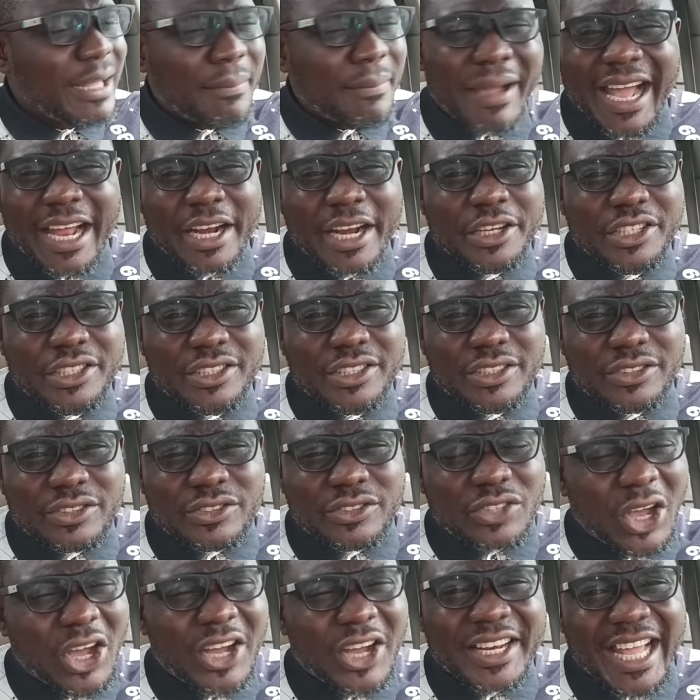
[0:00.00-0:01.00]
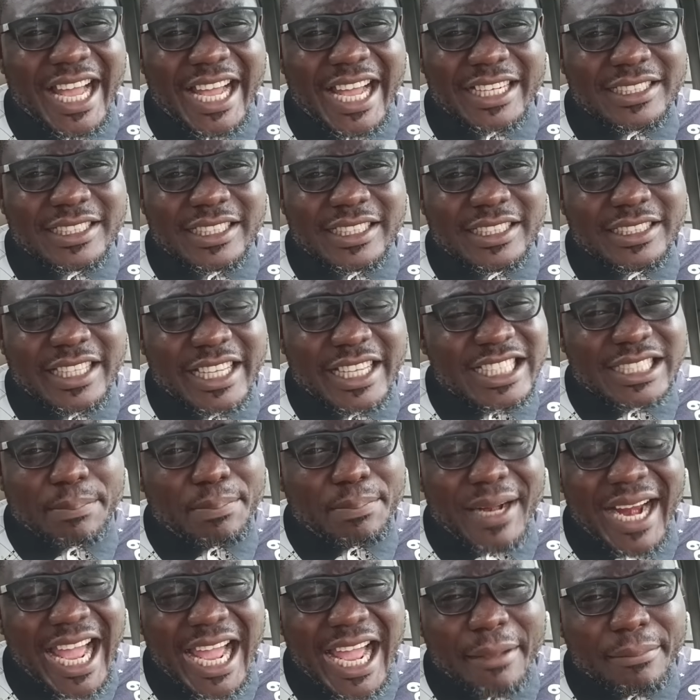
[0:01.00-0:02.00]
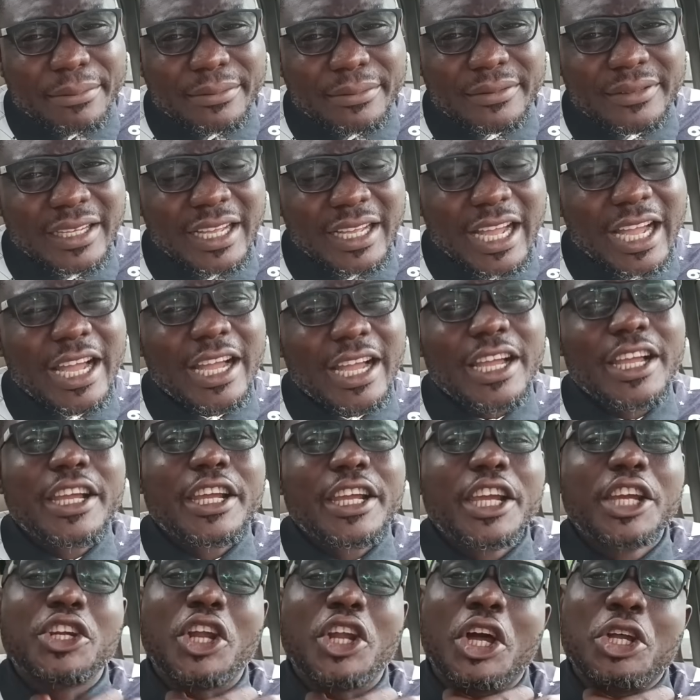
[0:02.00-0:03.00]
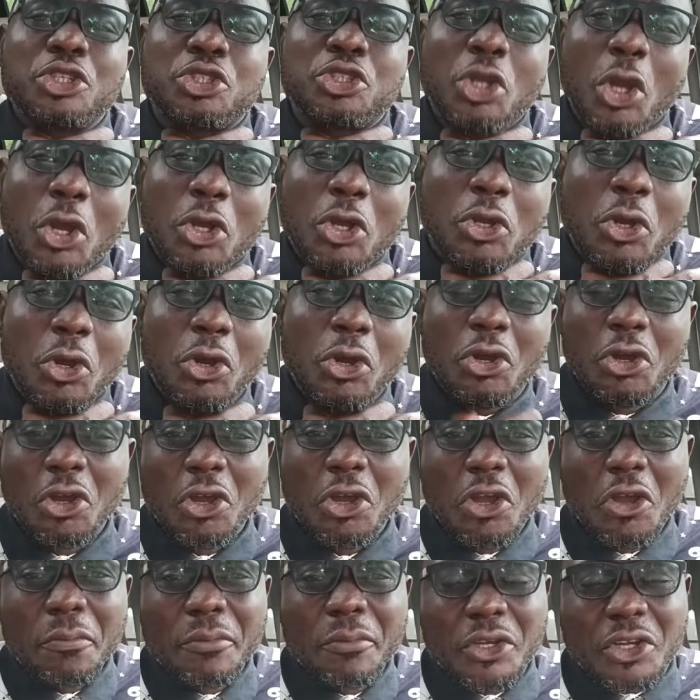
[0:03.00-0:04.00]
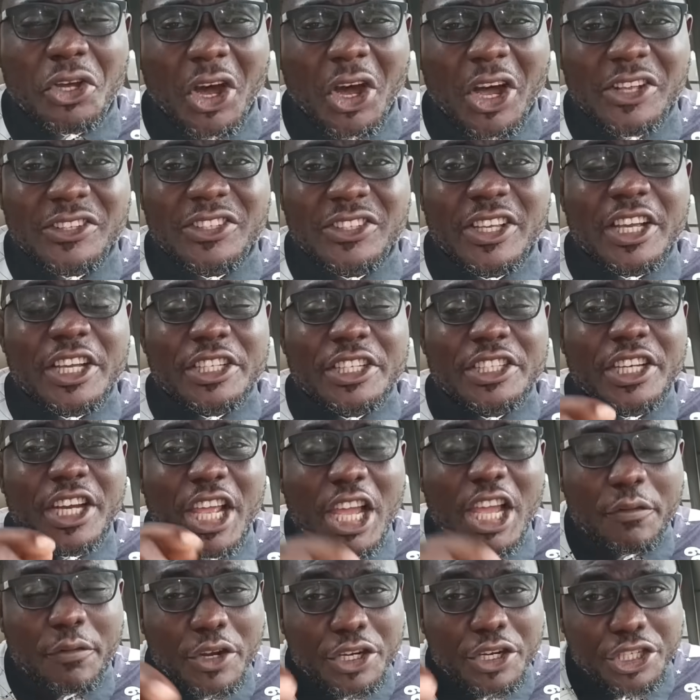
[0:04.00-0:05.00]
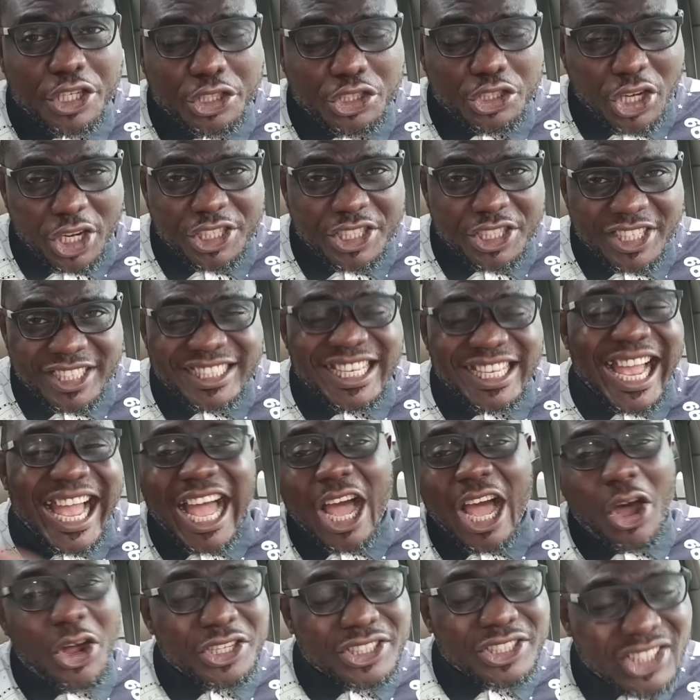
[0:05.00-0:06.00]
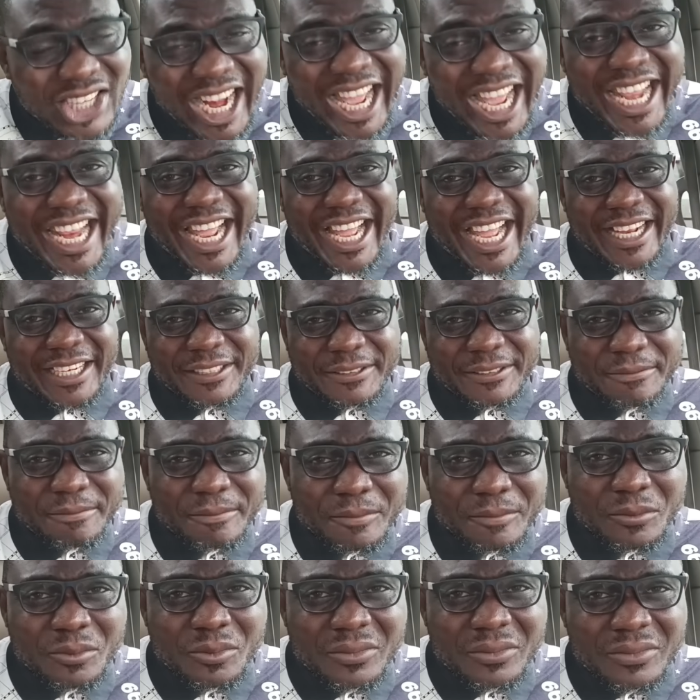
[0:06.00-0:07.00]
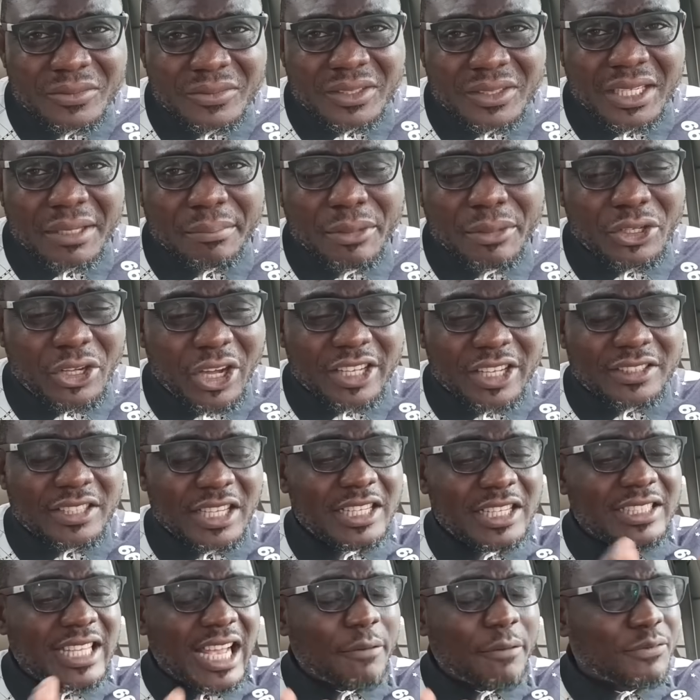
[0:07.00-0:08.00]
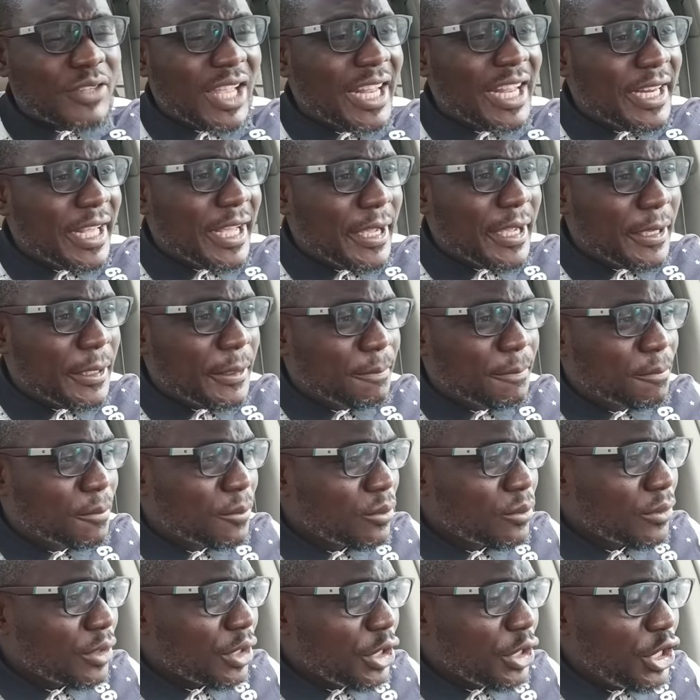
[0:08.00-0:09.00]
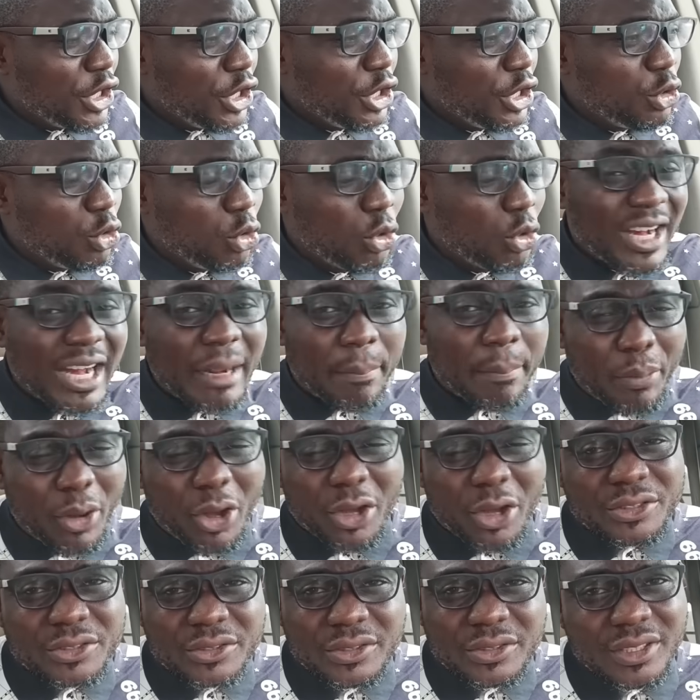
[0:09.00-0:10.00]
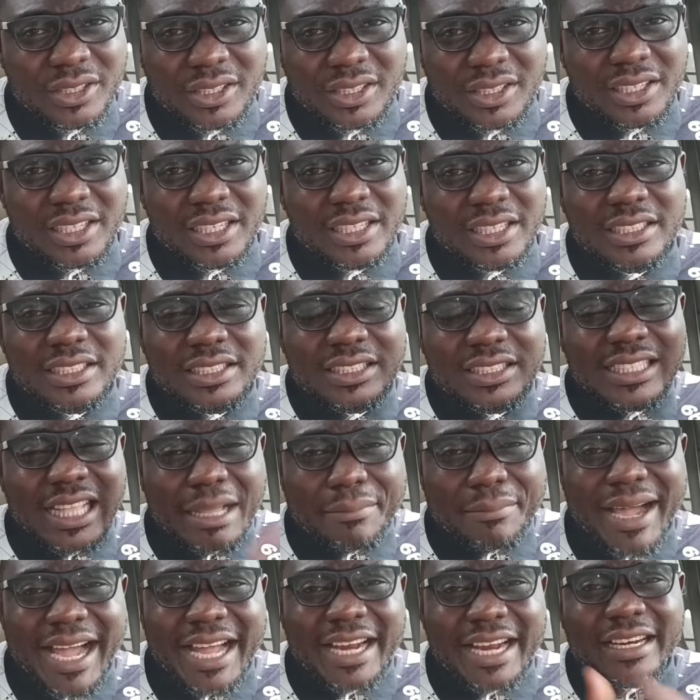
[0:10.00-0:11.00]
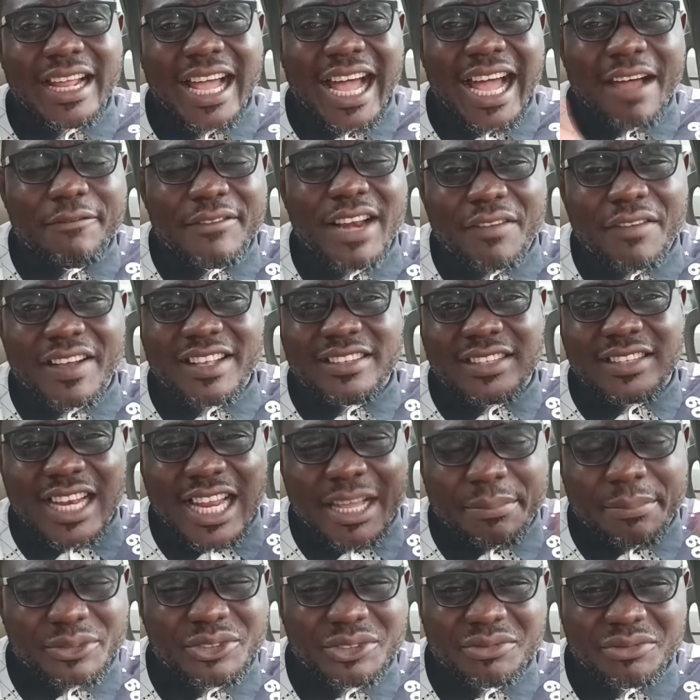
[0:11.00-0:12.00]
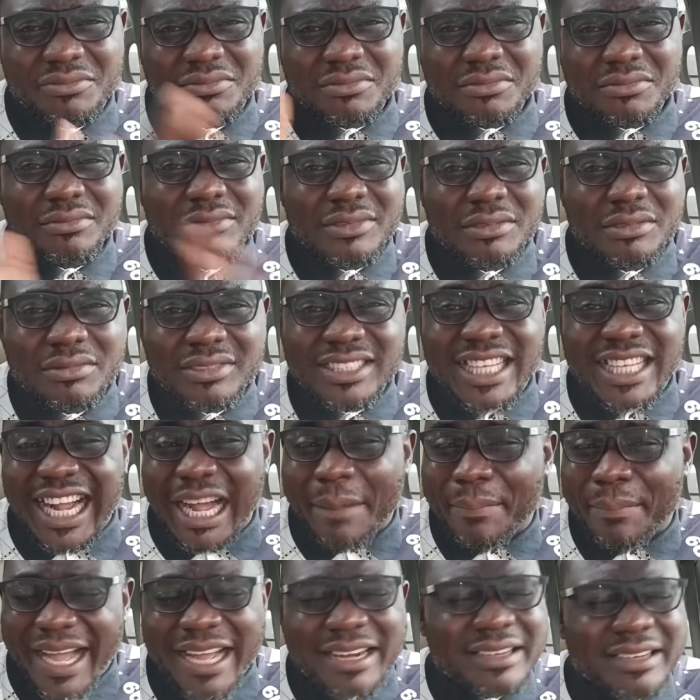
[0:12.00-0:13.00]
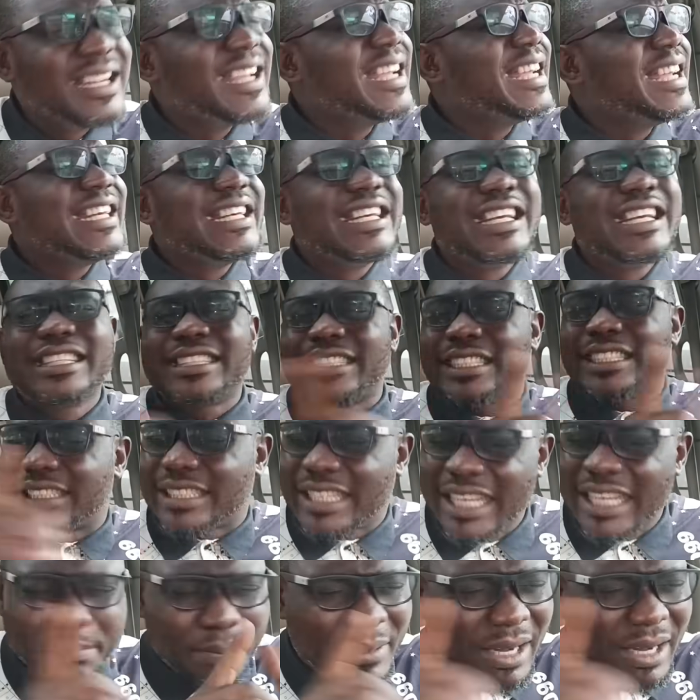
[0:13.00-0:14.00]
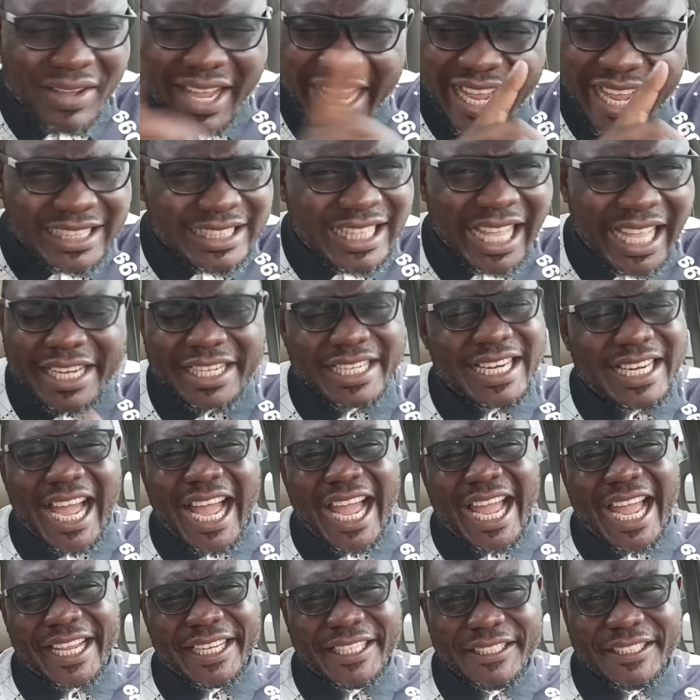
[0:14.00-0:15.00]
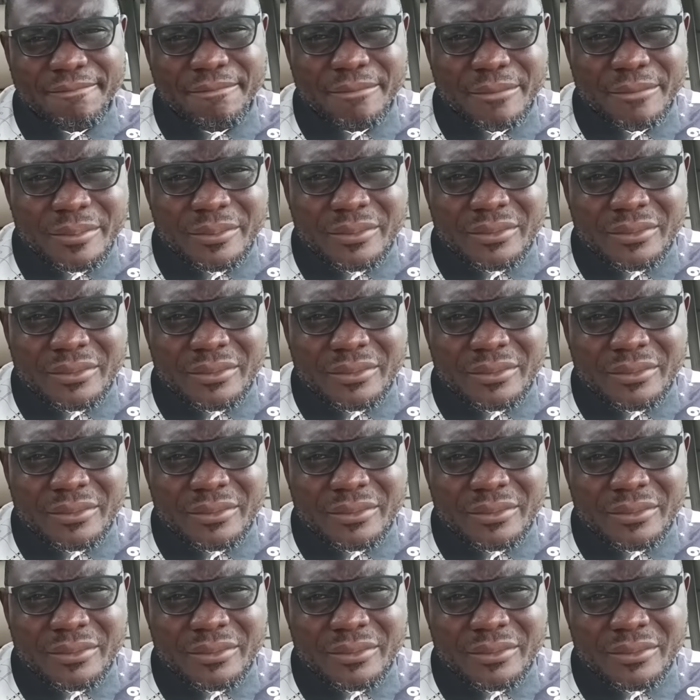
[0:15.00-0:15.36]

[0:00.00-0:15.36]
the man saw that this bribe, it don't choke, because even the judges are on trial. Because since after the EU report, the man have never slept. Jagaban, sleep never enter in eye.